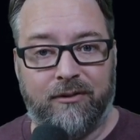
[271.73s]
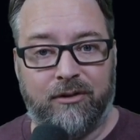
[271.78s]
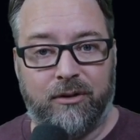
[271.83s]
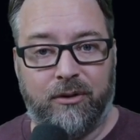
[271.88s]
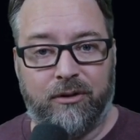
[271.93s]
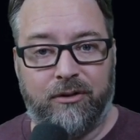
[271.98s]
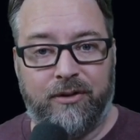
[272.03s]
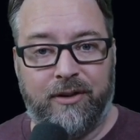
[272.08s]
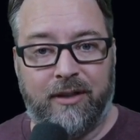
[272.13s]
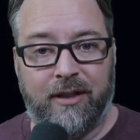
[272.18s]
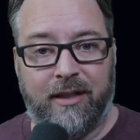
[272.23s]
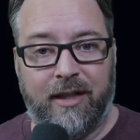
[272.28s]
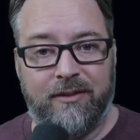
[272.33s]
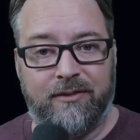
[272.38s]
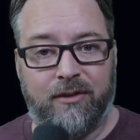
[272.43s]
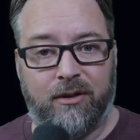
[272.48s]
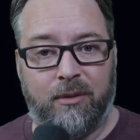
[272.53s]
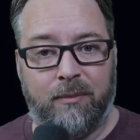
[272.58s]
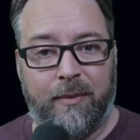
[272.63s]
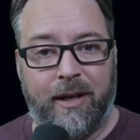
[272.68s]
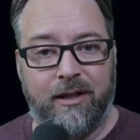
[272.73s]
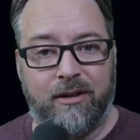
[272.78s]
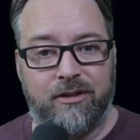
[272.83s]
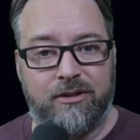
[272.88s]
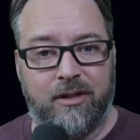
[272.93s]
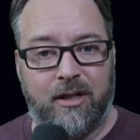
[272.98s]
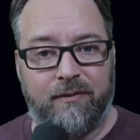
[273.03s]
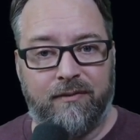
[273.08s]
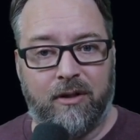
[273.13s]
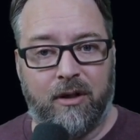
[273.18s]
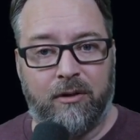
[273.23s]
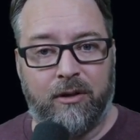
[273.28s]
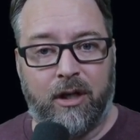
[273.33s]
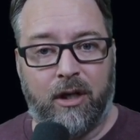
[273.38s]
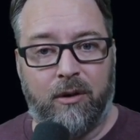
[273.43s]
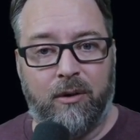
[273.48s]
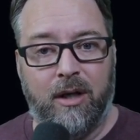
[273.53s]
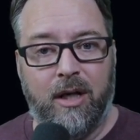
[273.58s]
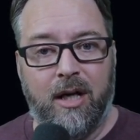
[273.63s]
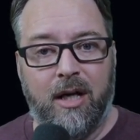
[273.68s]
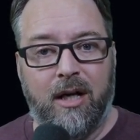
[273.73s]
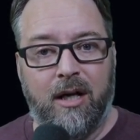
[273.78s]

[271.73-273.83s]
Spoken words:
So you'll see the nice little Microsoft logo